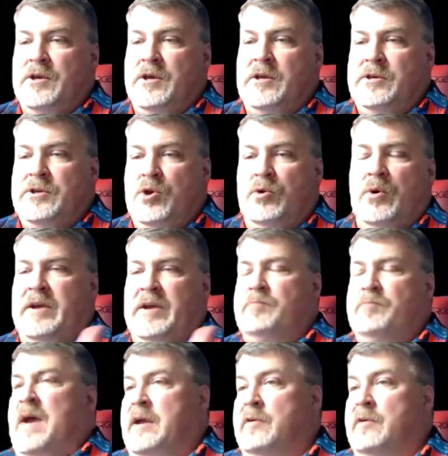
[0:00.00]
you go ahead and
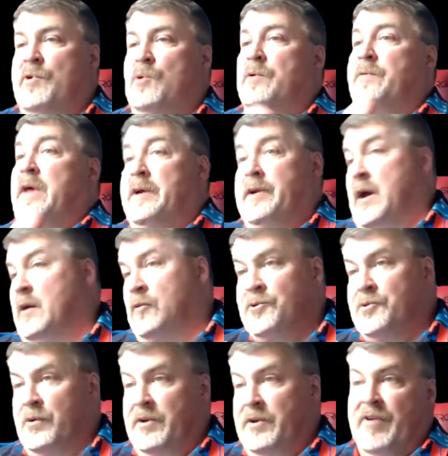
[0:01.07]
pay it forward, that
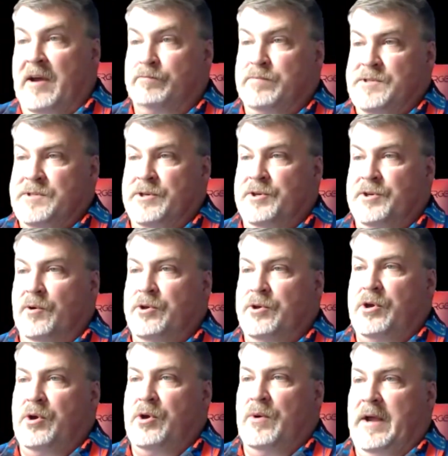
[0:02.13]
$1.25 position, or you
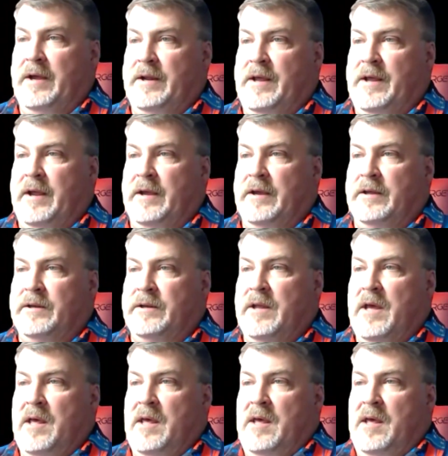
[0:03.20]
go ahead and
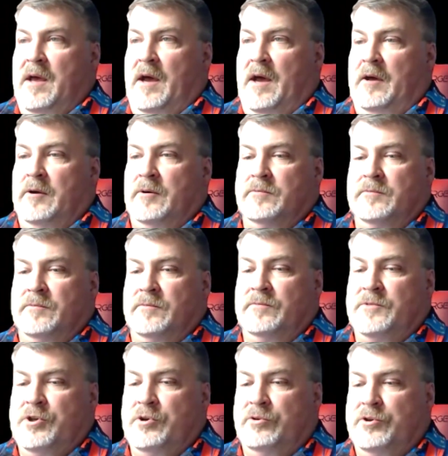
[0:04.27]

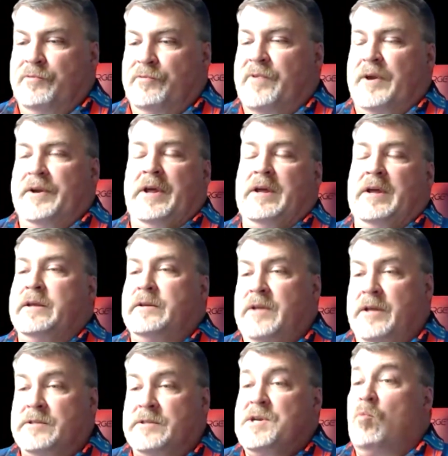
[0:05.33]
you fund it
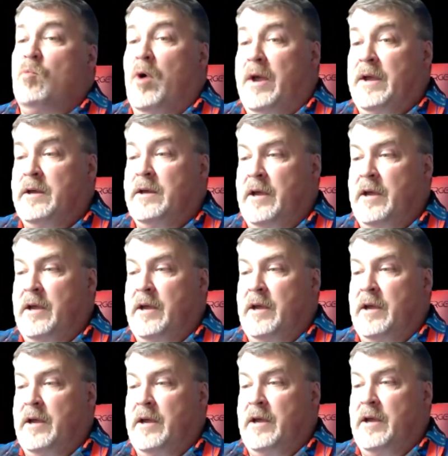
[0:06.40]
in some way. And I
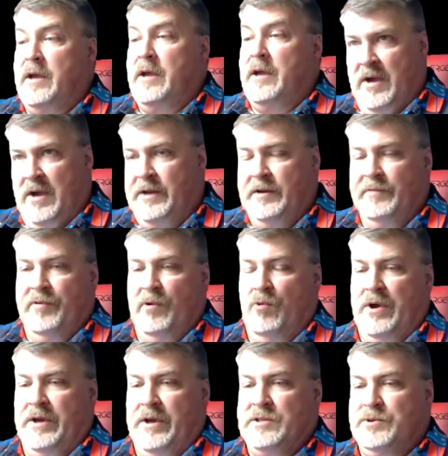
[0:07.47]
give you a variety of
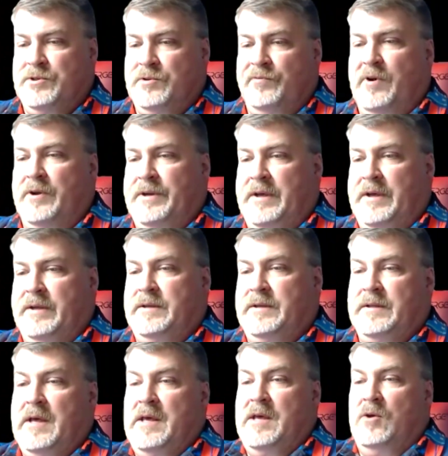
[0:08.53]
different ways, but you fund
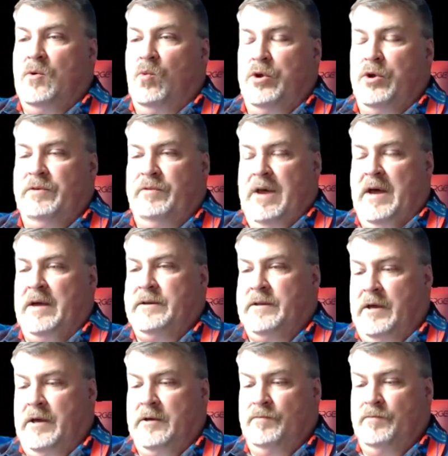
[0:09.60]
it where you got
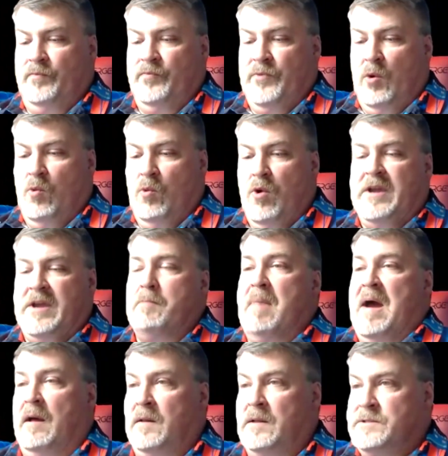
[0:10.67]
a working
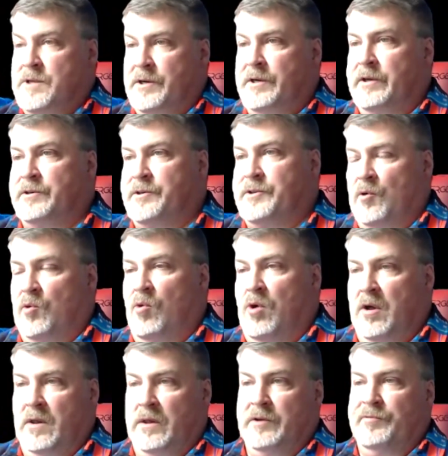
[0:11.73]
balance and an internal
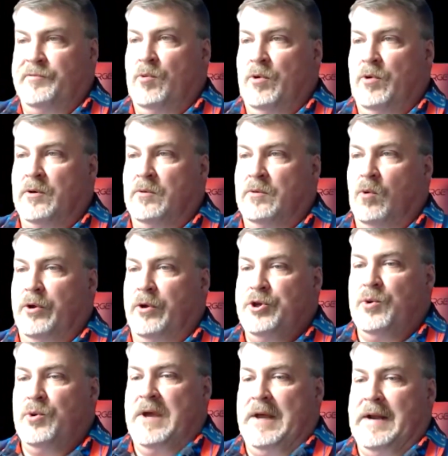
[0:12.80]
wallet, if you will, where
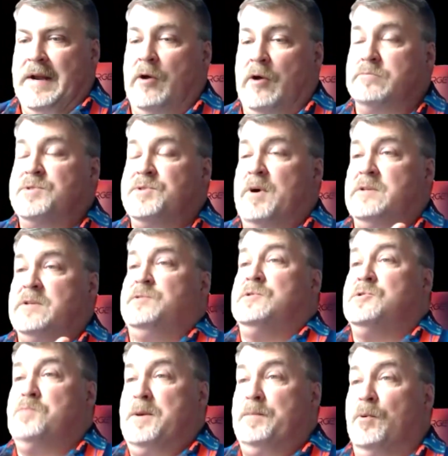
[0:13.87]
you can help sponsor
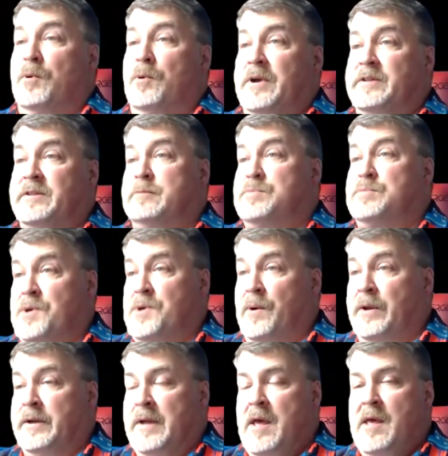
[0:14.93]
those people and get them
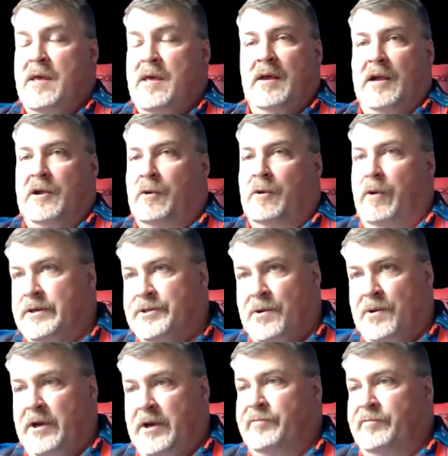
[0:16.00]
started. I created
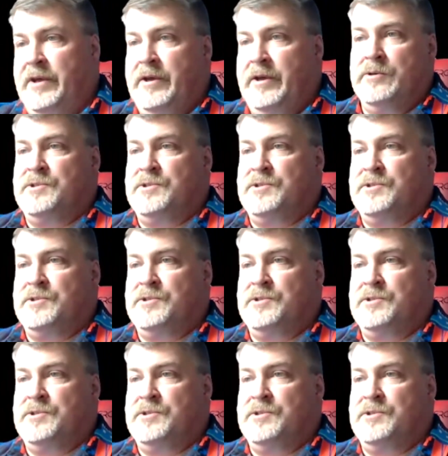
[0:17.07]
training videos